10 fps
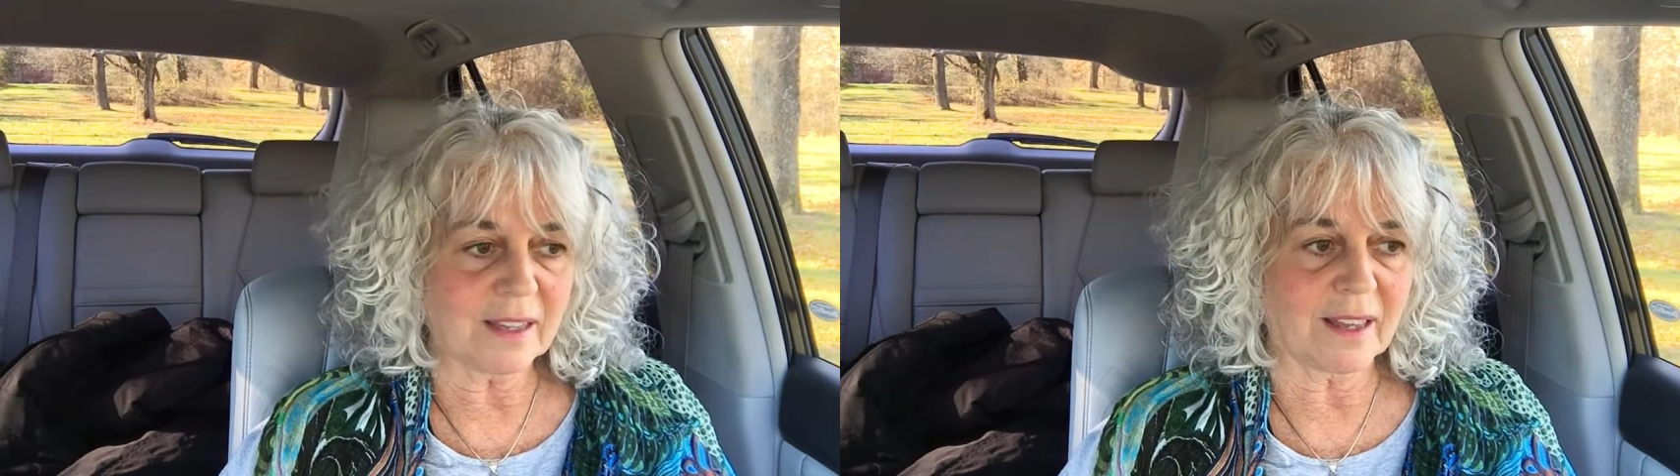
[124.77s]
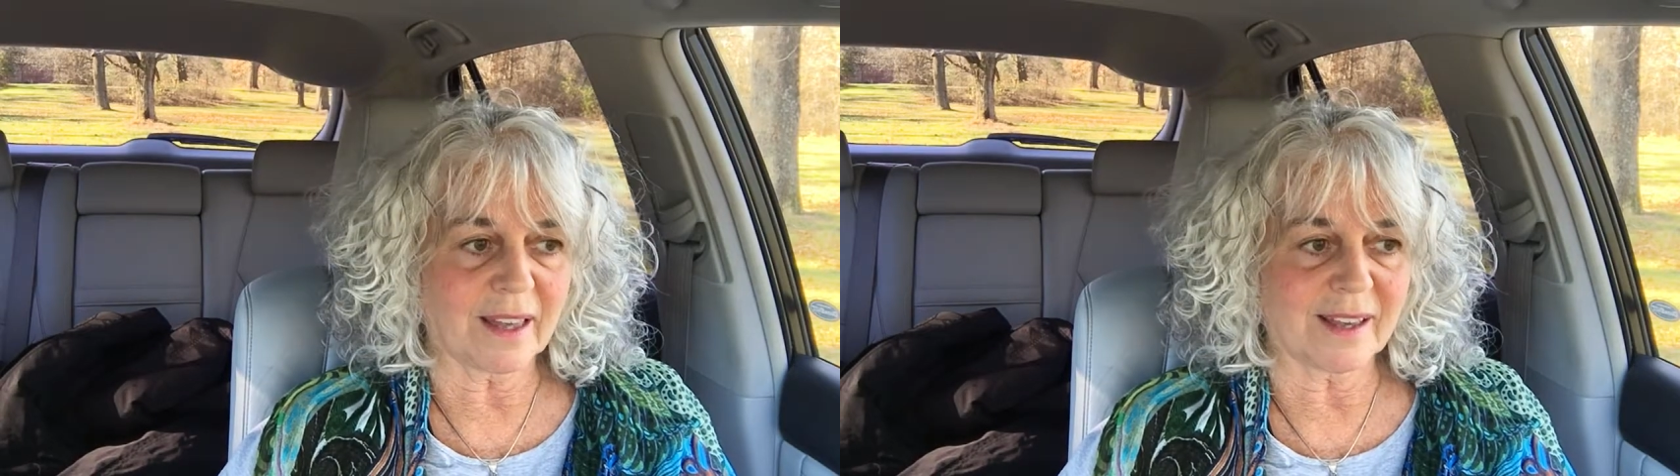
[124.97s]

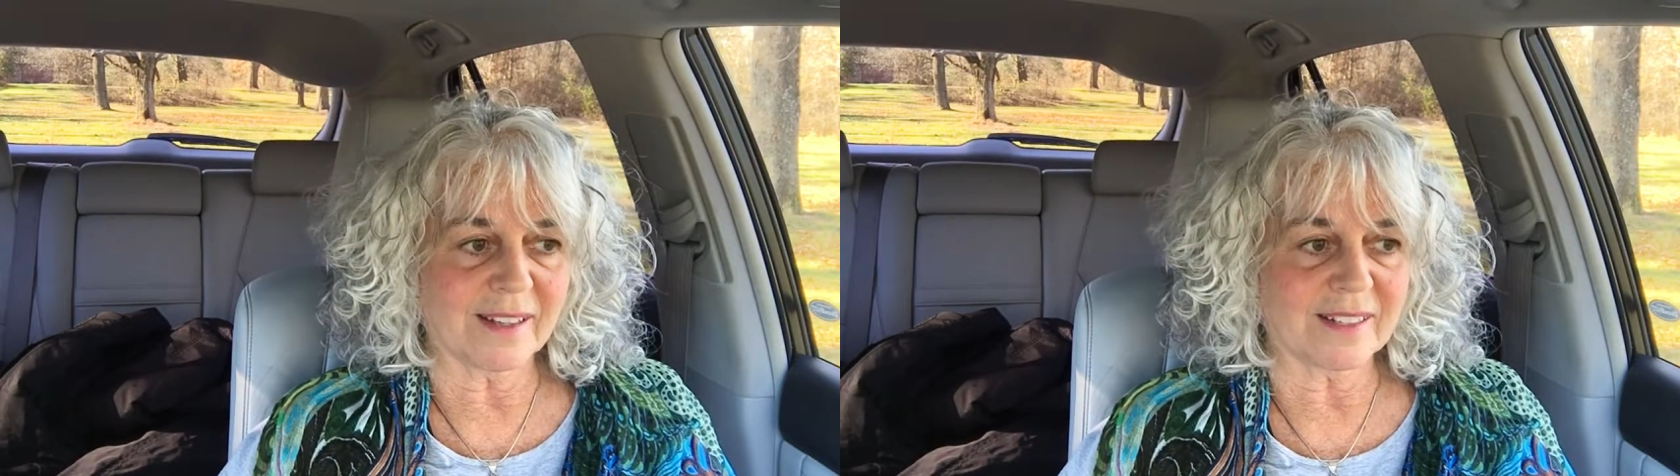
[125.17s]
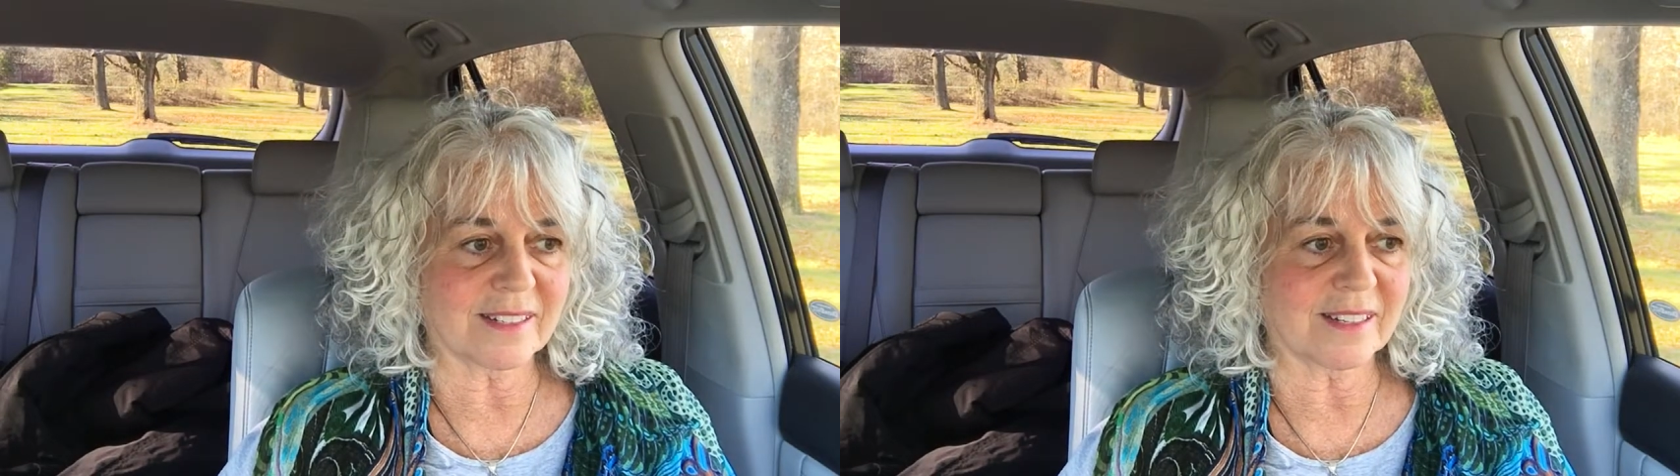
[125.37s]

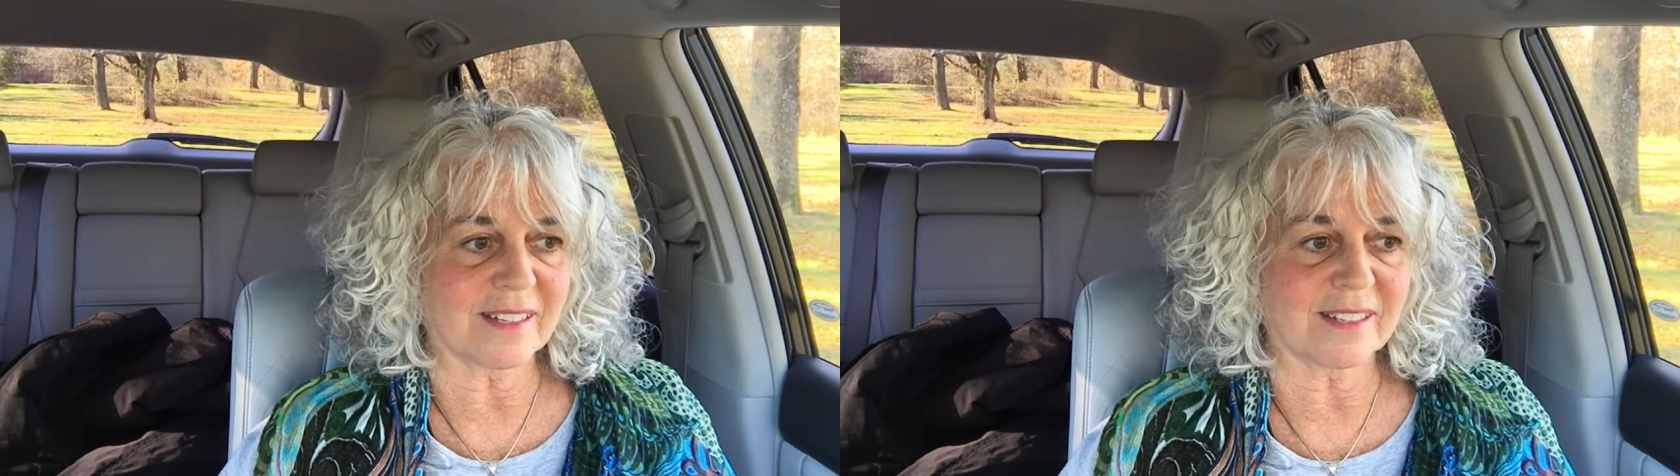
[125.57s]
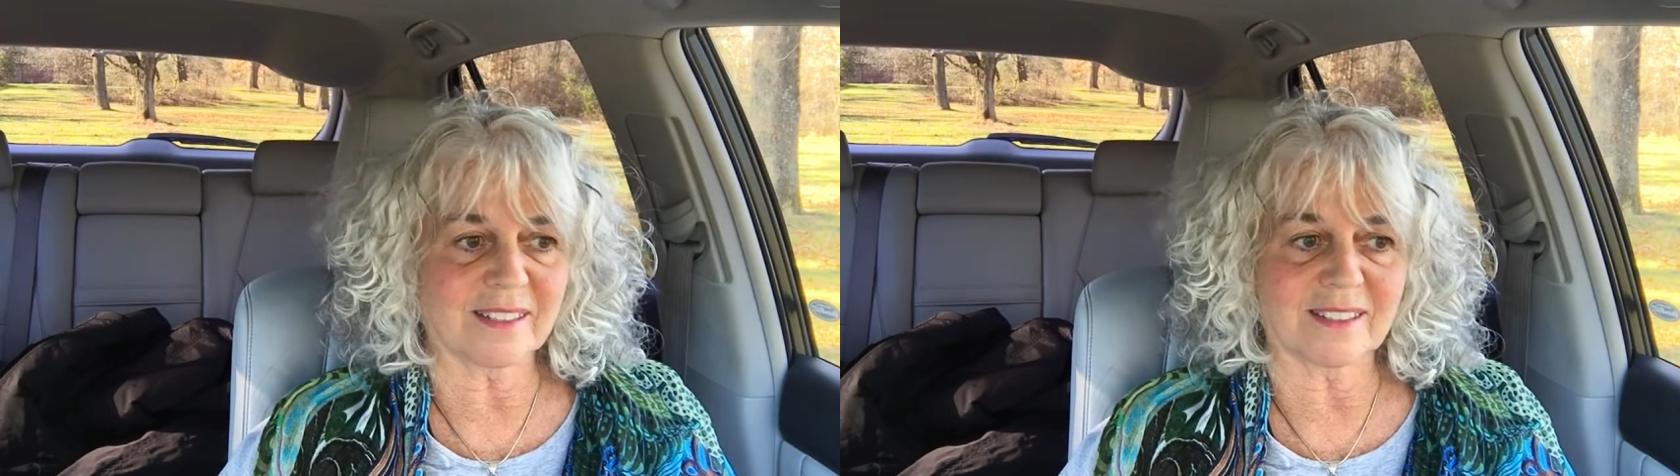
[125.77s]
And
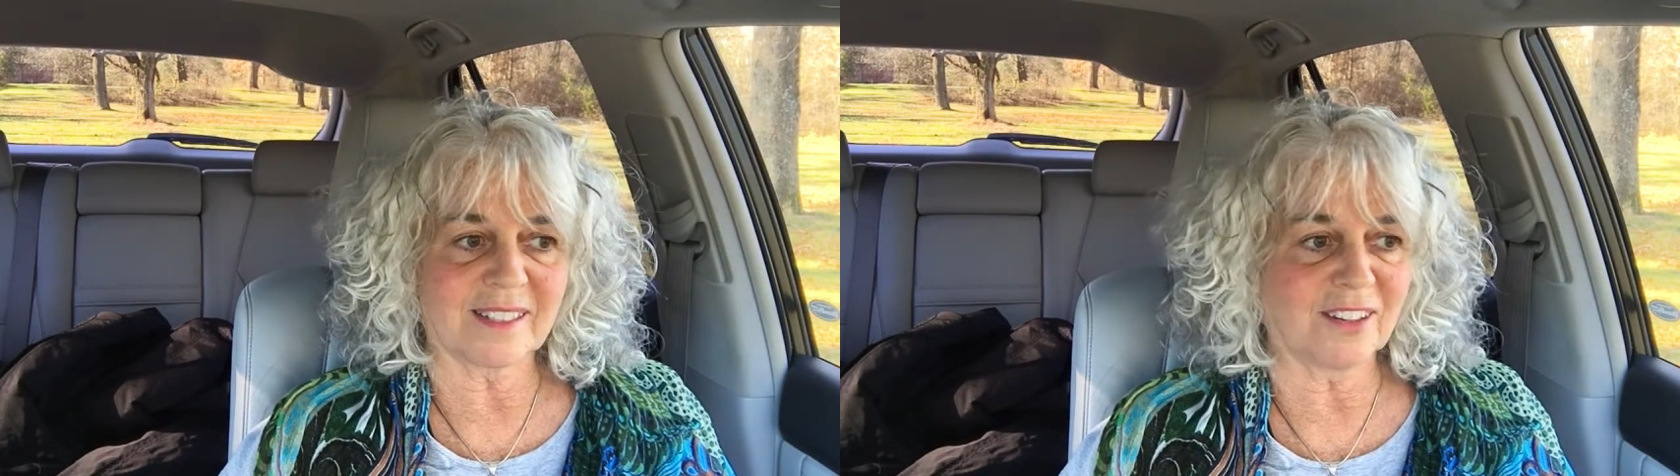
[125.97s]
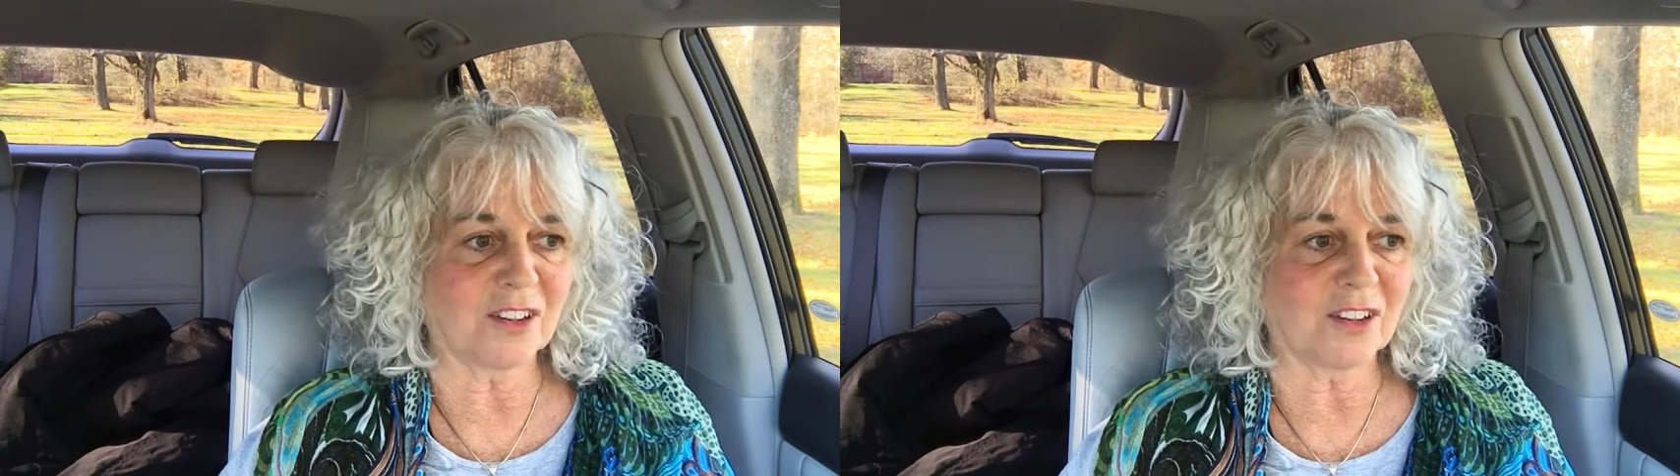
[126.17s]
I